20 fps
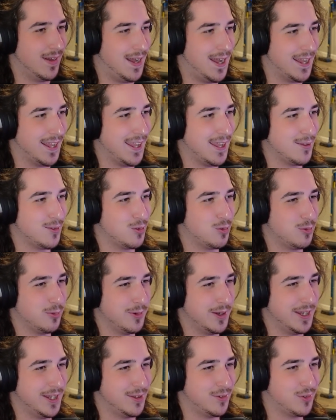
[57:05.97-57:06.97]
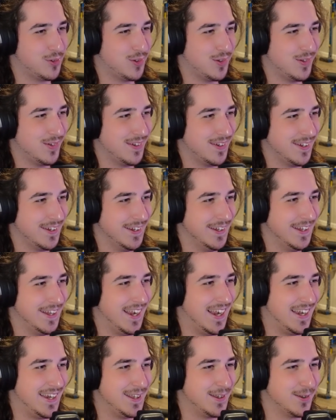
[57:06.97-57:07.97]
I can't switch.
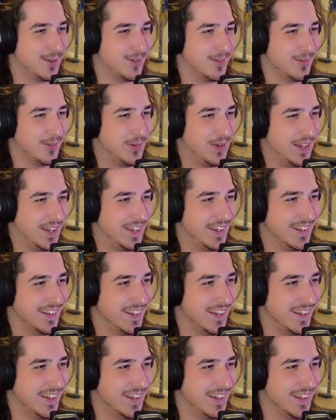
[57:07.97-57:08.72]
And he's... Wait.